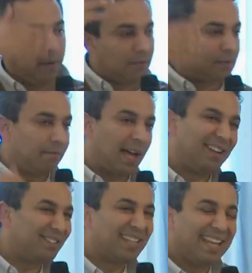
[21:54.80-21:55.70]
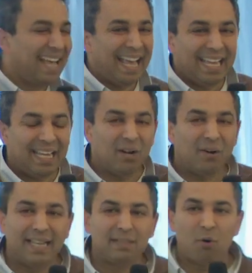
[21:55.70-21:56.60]
and we have some values. You
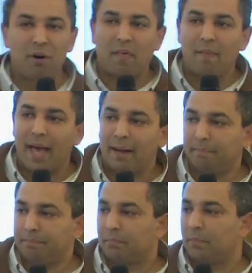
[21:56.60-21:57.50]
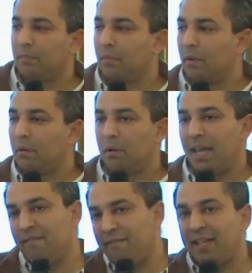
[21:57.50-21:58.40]
know, it's more than that.
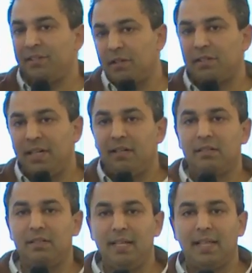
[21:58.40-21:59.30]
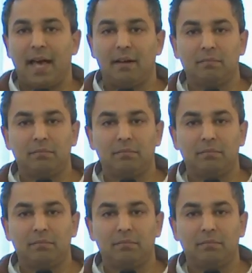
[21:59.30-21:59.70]
Investors need to see that.